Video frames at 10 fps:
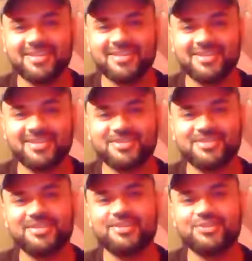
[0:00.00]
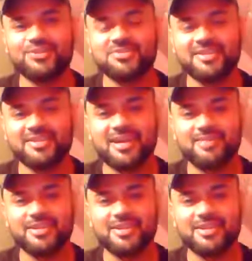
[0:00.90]
And it's interesting,
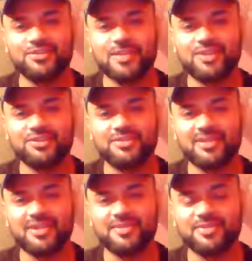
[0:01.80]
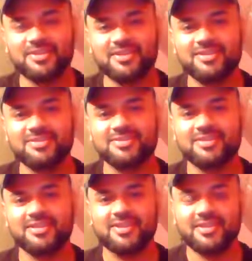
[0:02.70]
Gabby, that you mentioned that, because
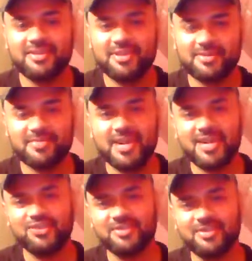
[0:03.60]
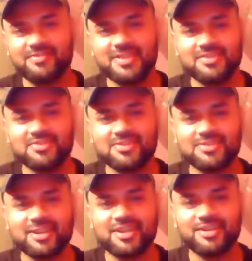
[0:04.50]
imagine living in a
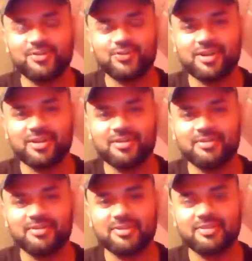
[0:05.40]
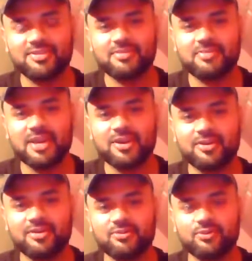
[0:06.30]
society where it doesn't
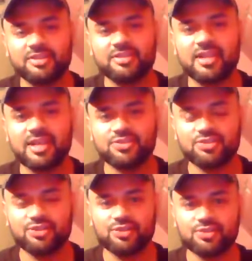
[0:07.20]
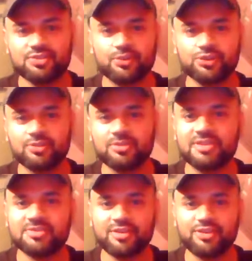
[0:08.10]
matter what class, your social
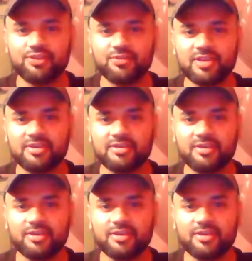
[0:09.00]
class that you're in,